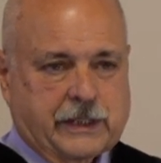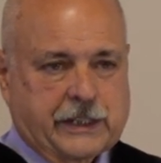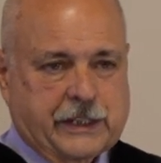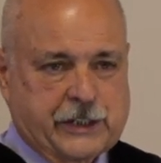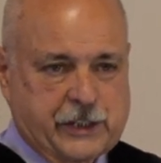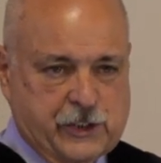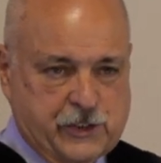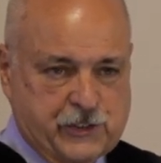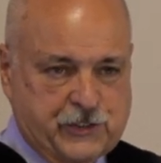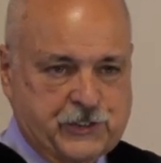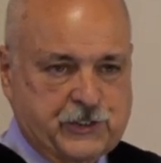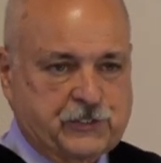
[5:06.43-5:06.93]

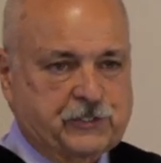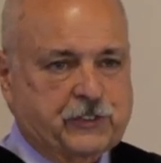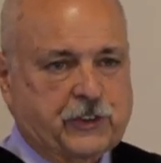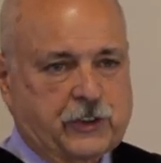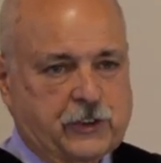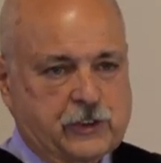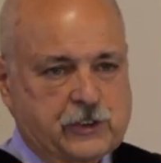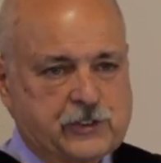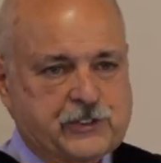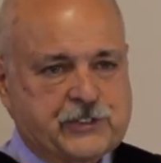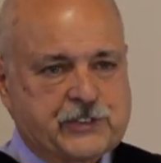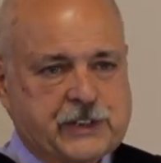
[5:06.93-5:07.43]
Here's the
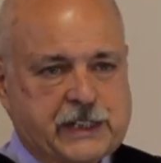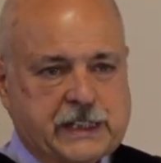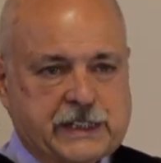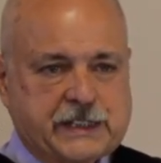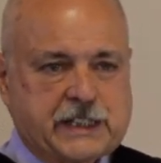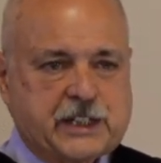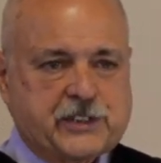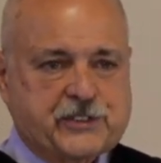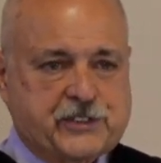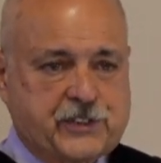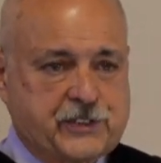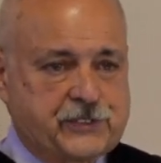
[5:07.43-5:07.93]
verse in
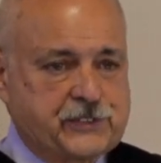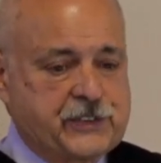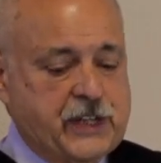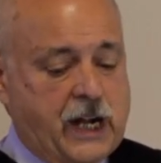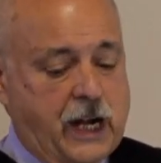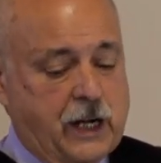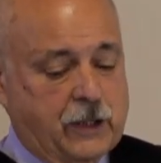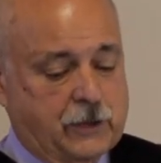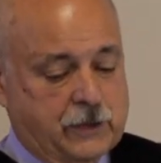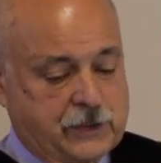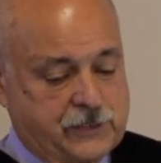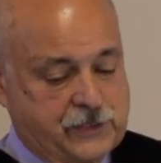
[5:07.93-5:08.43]
its
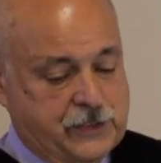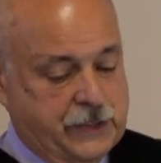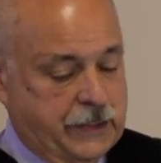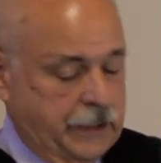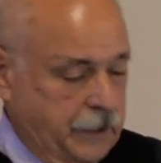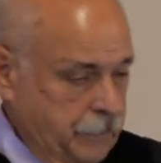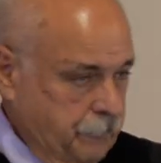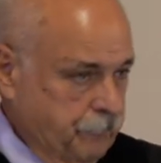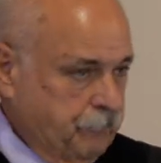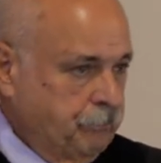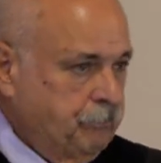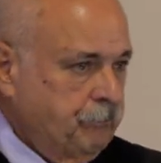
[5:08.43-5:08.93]
entirety.
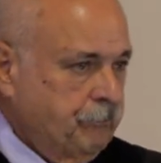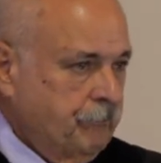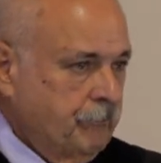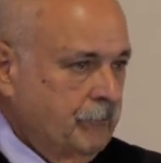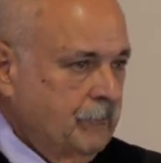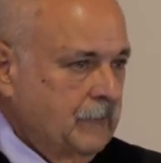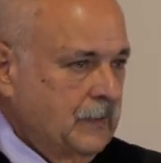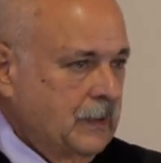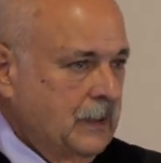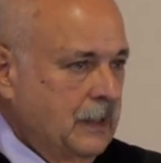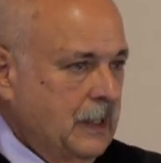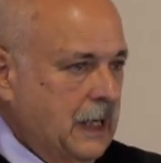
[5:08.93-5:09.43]

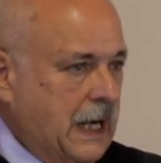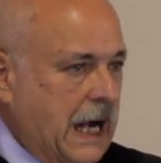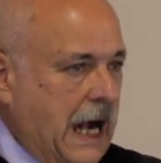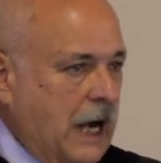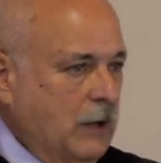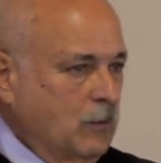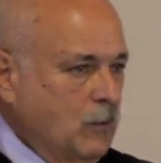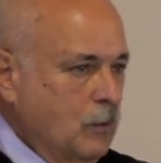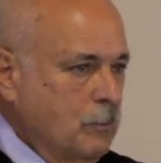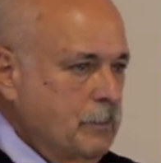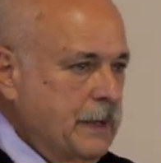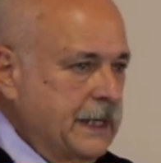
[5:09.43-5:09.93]

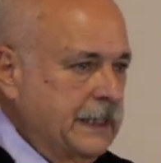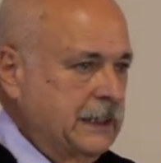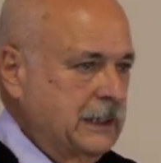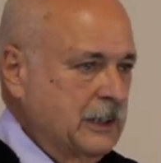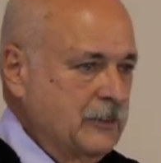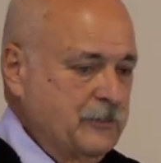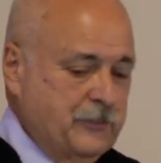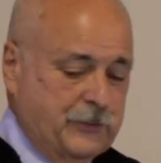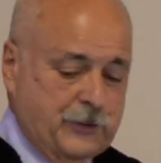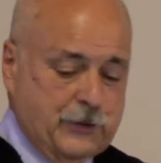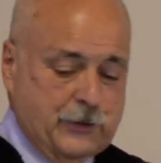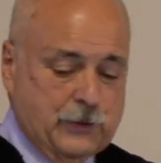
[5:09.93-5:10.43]
I will make
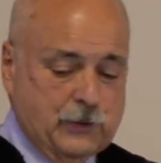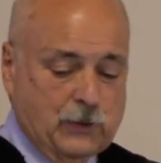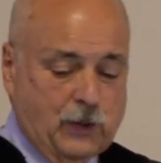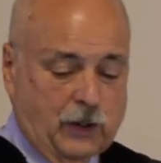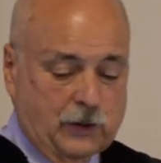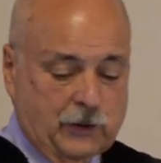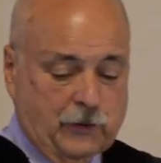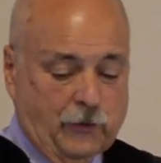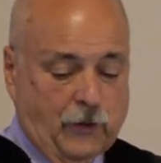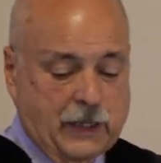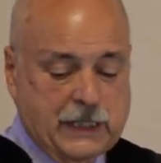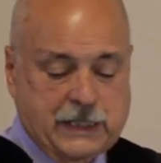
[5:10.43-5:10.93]
of you
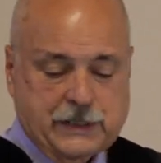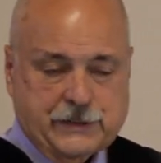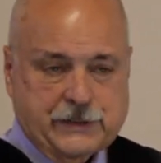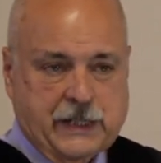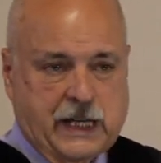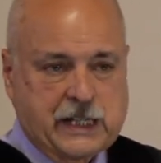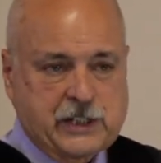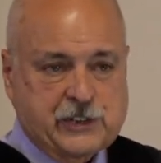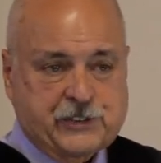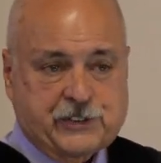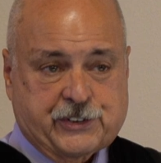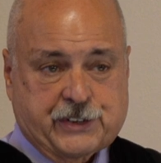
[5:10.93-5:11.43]
a great
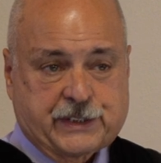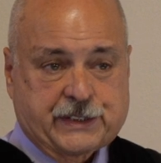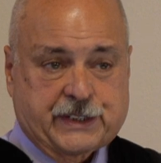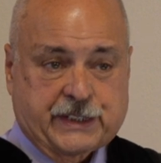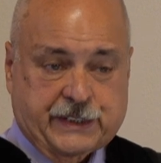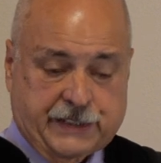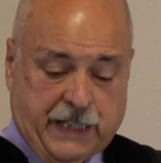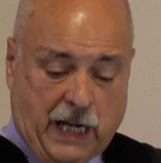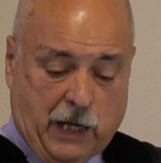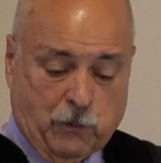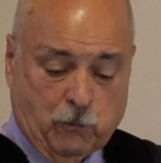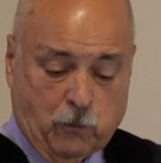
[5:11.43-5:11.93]
nation,
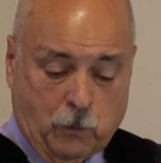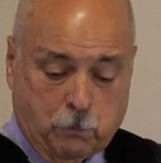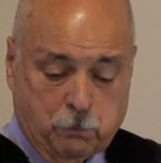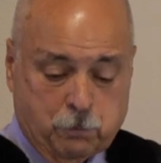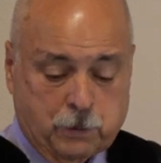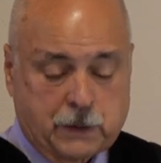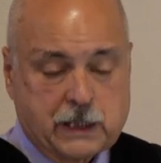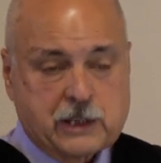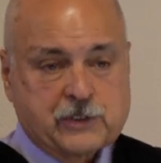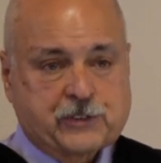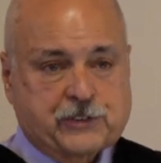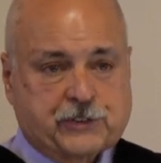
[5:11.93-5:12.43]
and I will
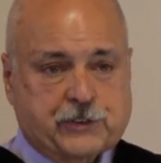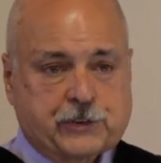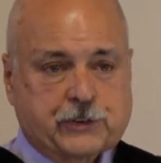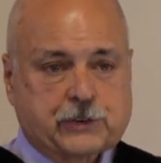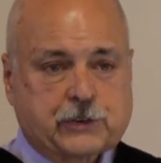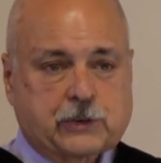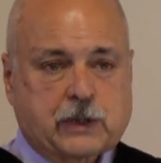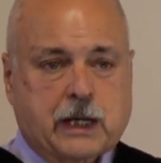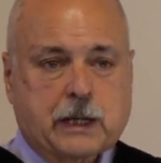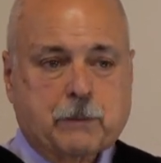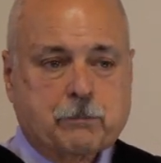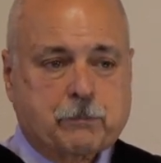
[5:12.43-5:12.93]
bless
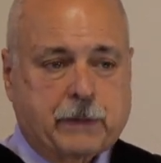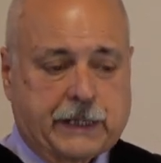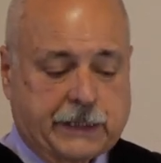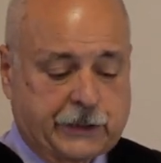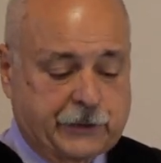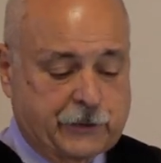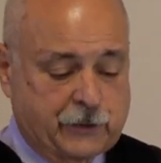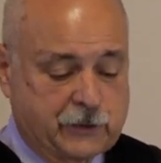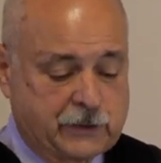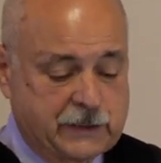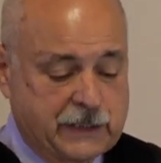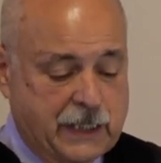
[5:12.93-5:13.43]
you and
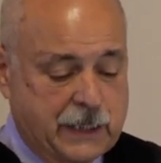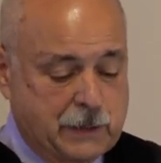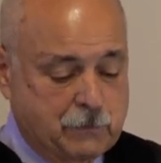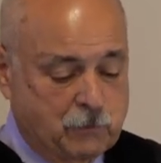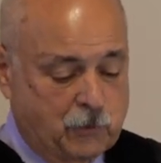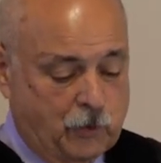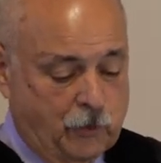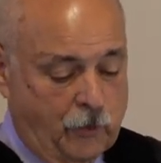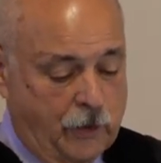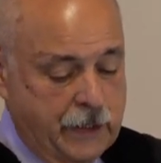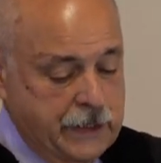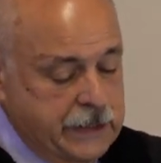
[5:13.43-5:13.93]
make your
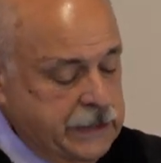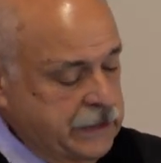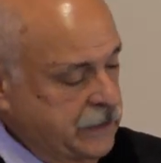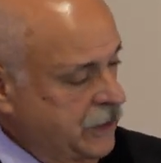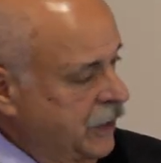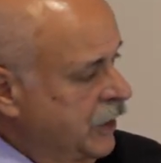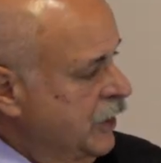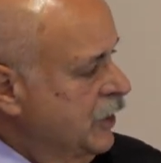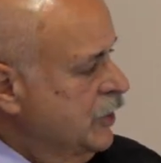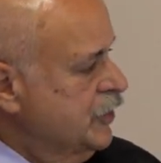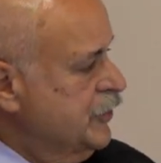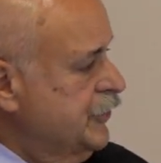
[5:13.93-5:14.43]
name great,
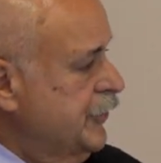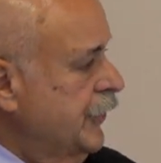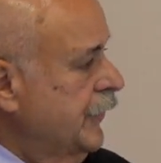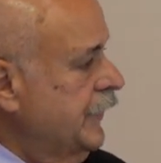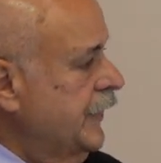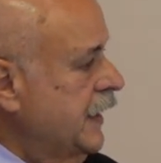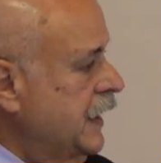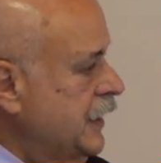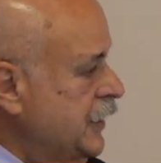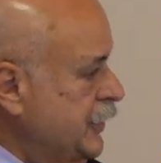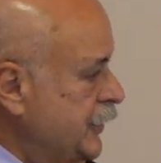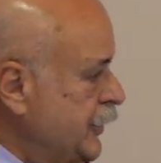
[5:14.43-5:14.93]
so
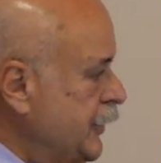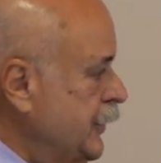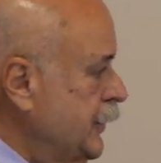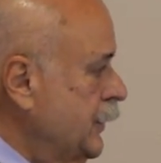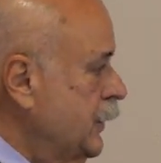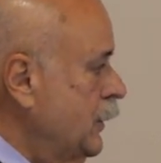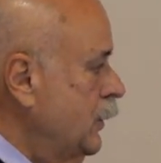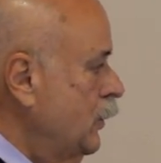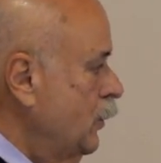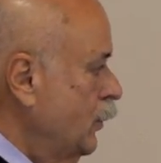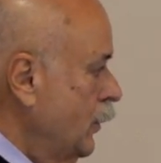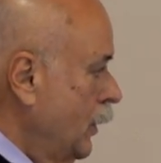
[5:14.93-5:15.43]
that
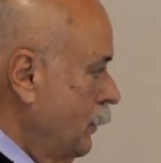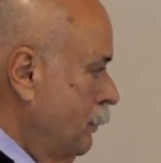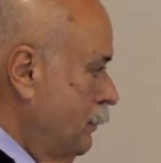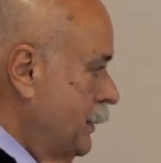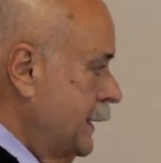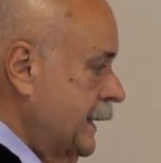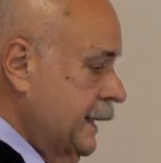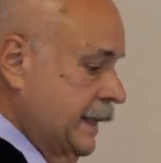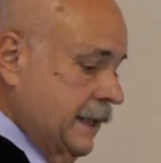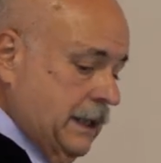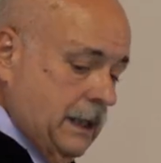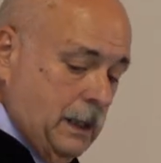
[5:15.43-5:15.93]
you will
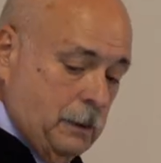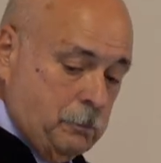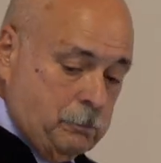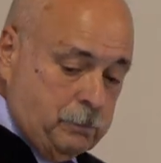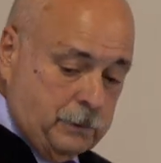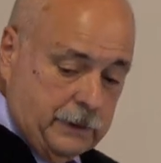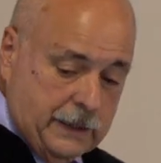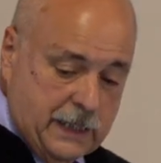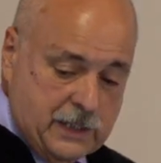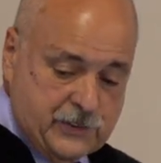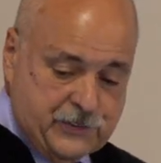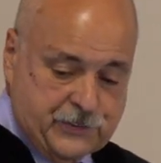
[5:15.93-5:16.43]
be a
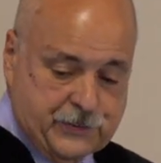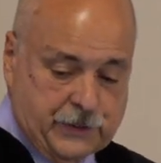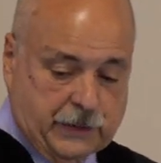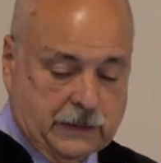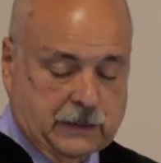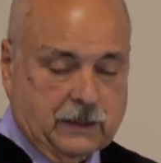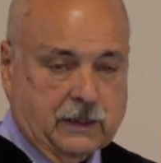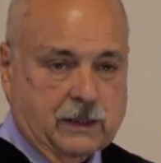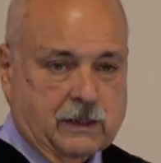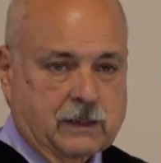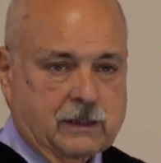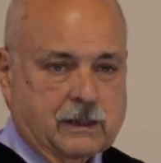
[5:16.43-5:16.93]
blessing.
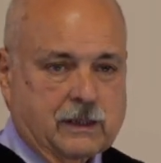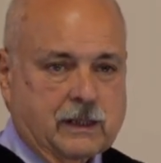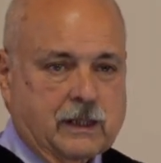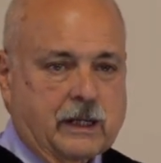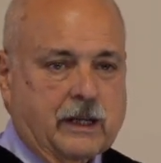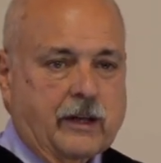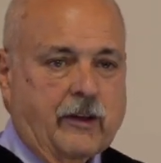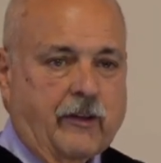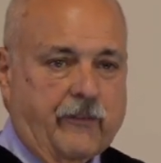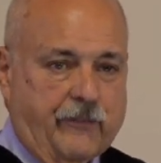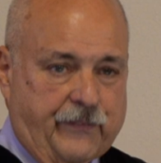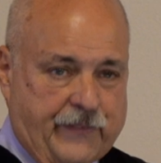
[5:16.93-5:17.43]

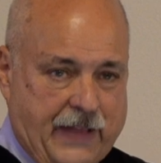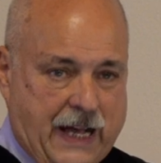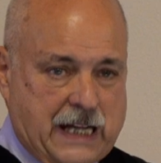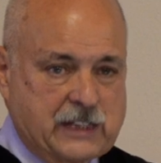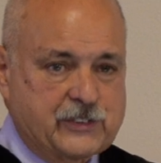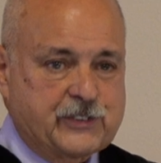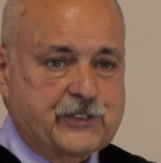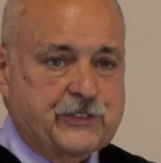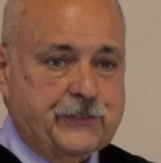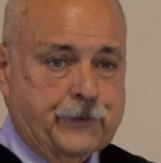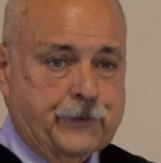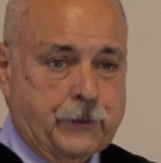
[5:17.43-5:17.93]

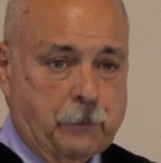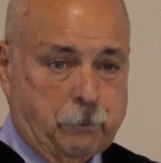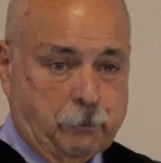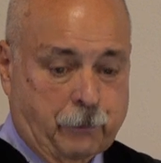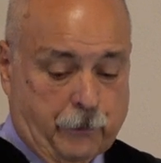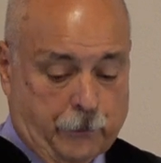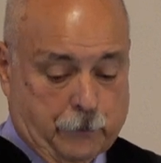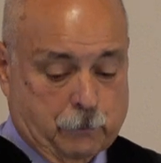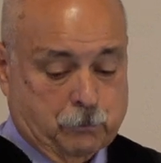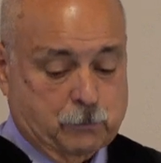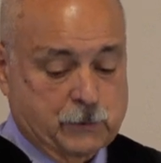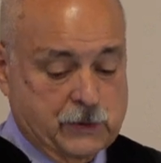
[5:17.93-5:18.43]
That's the
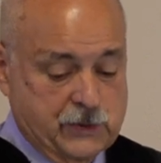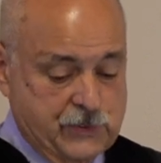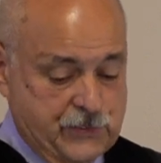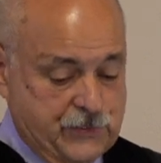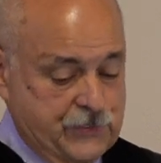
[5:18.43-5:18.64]
purpose.